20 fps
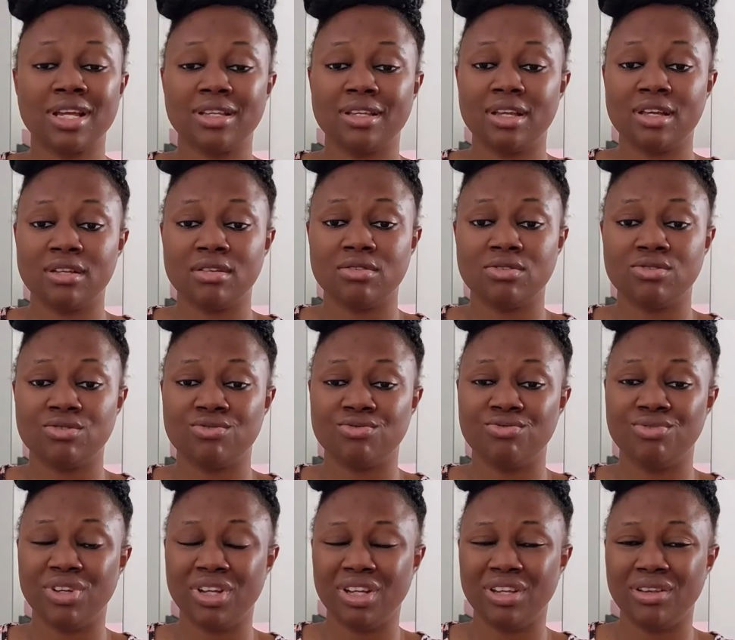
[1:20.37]
there's
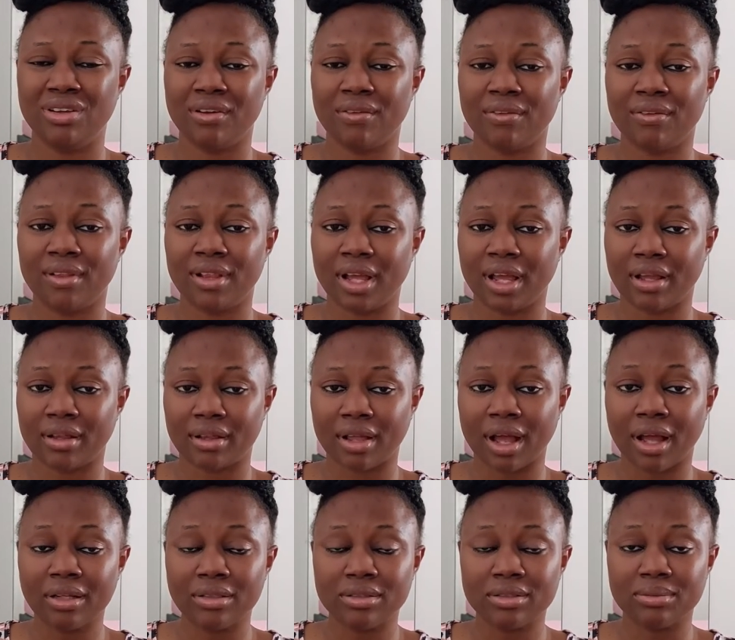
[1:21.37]
really nothing like
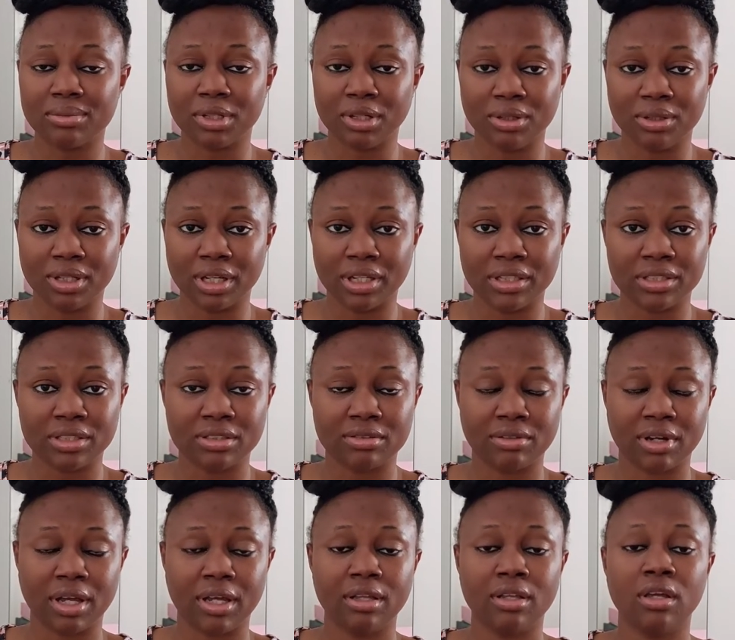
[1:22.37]
that, to be honest,
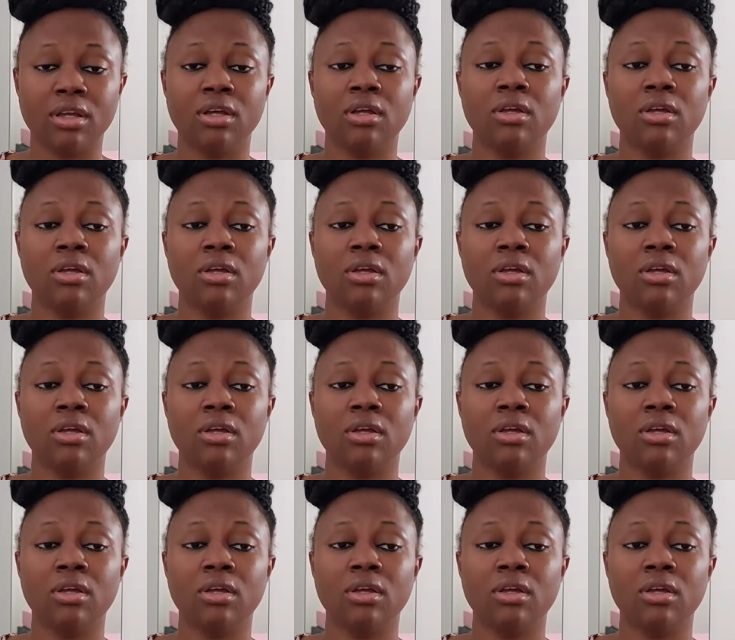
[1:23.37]
right?